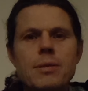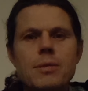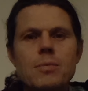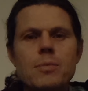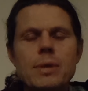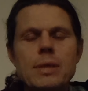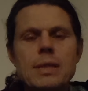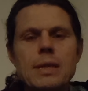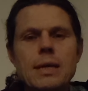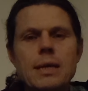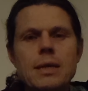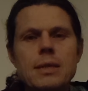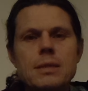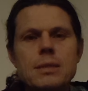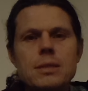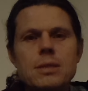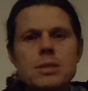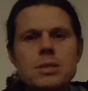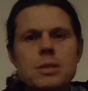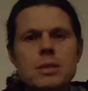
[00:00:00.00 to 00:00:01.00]
That when that
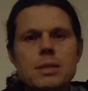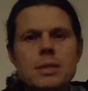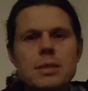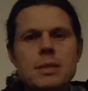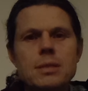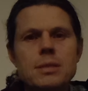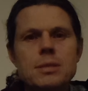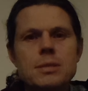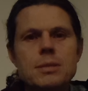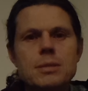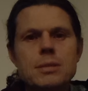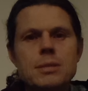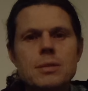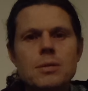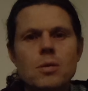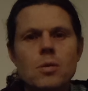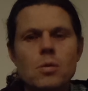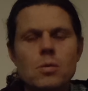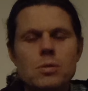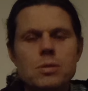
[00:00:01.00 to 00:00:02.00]
condition is
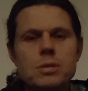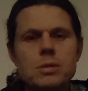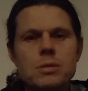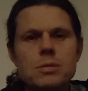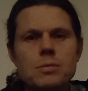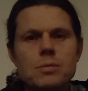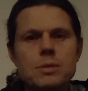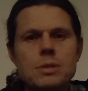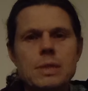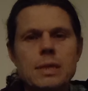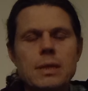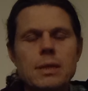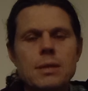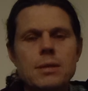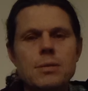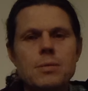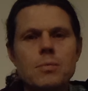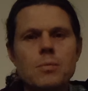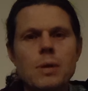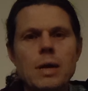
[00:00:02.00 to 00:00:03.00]
altered or
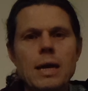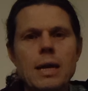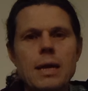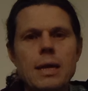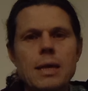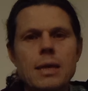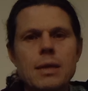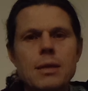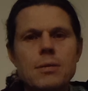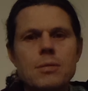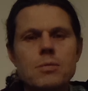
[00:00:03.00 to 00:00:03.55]
taken away